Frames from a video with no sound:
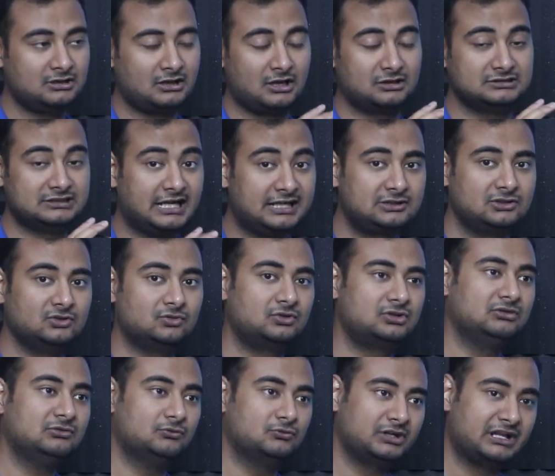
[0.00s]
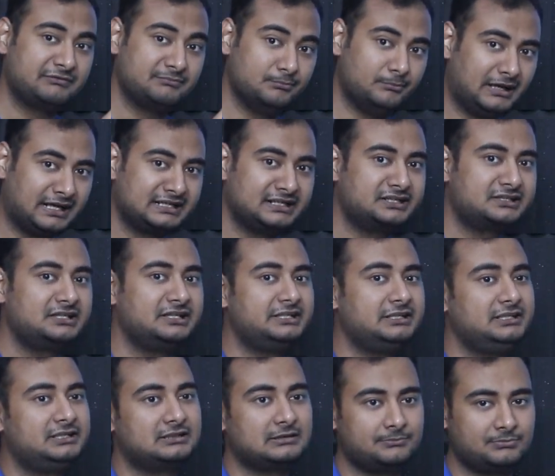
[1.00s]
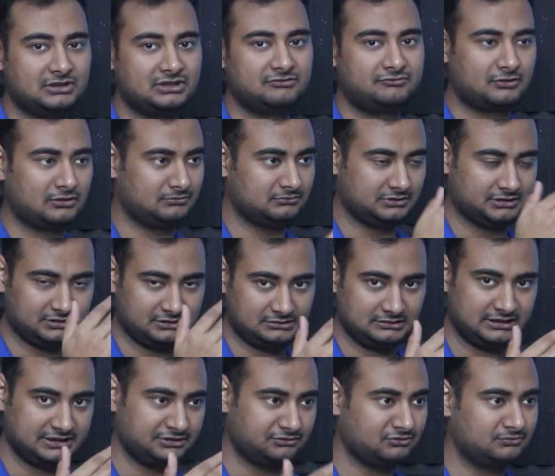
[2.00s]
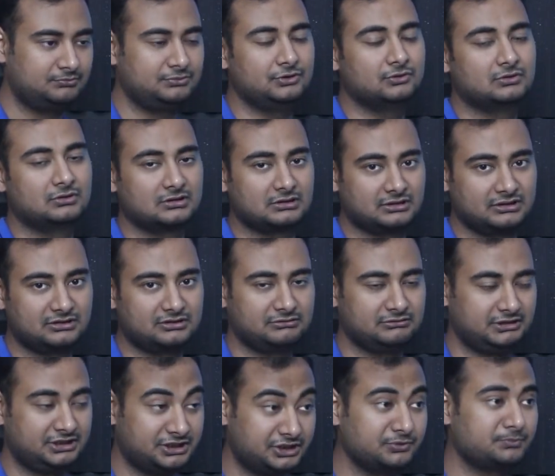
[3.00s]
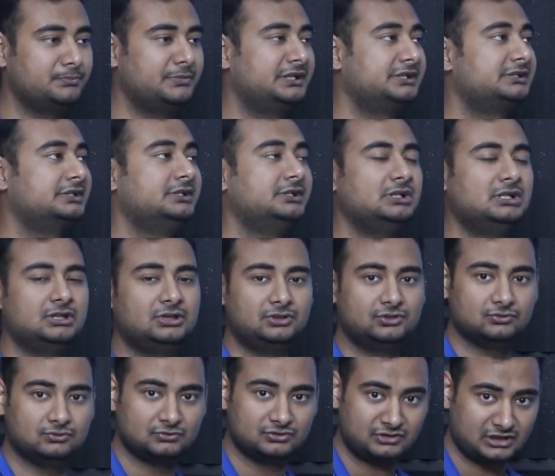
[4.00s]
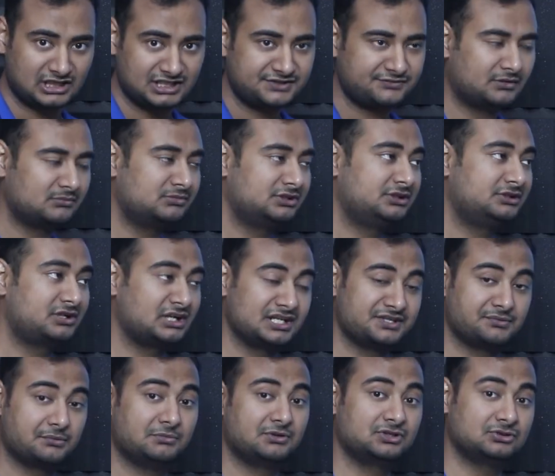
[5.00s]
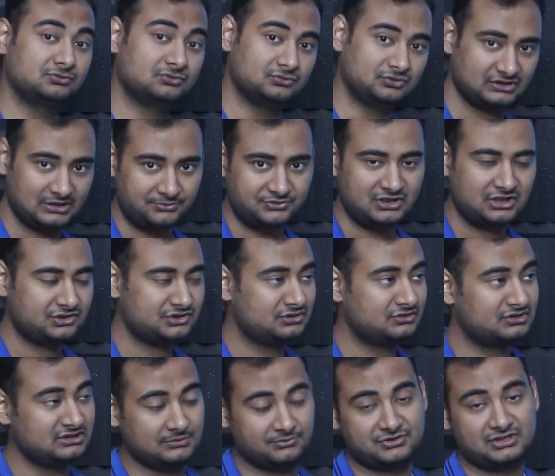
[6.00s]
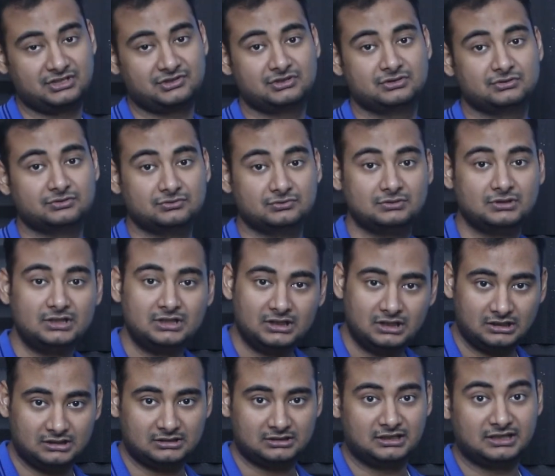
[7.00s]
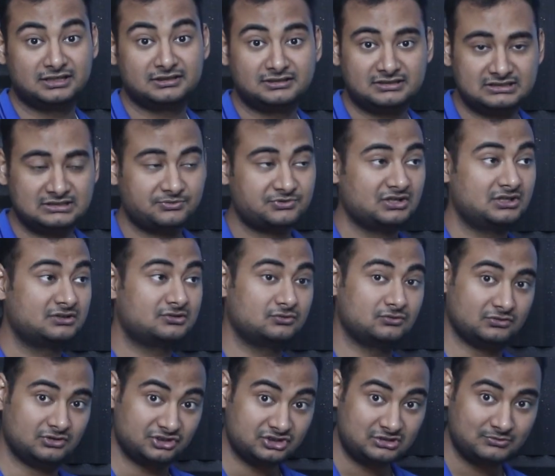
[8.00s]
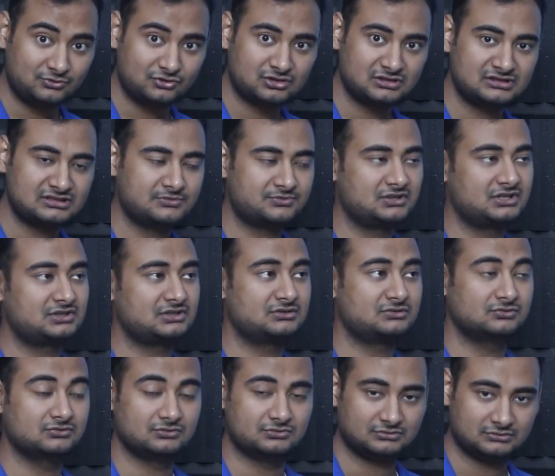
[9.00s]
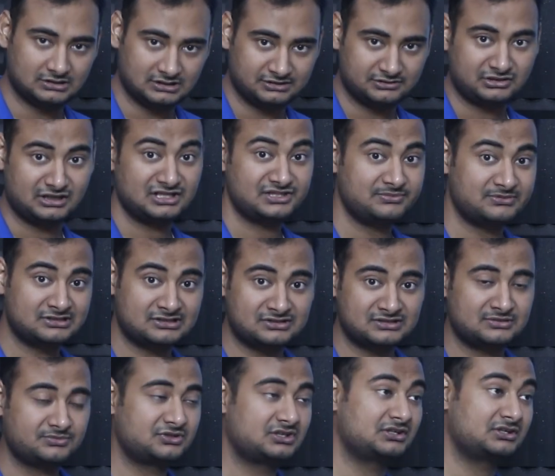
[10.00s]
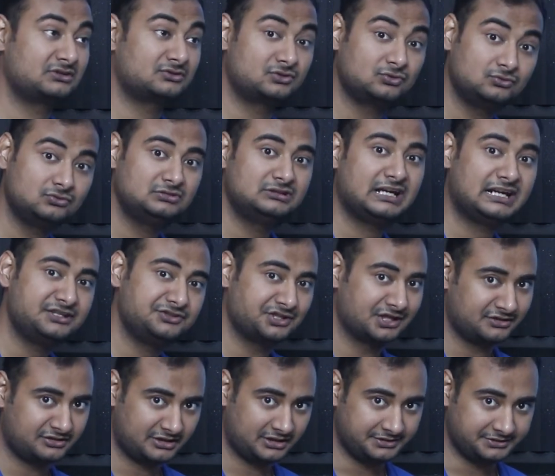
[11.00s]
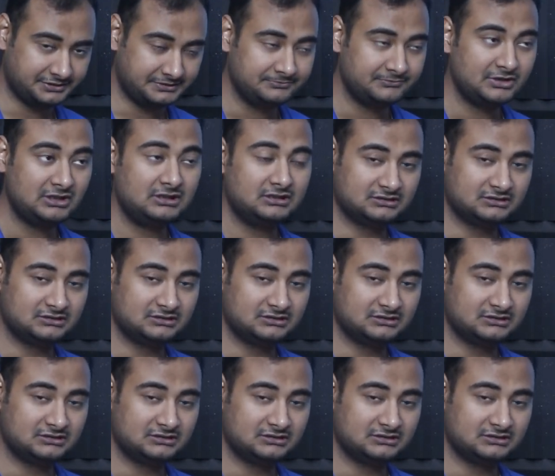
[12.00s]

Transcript: Now that load would have magnetically coupled from your equipment to transformer, transformer to substation, substation to another substation, to distribution substation, to transmission substation, to that generator.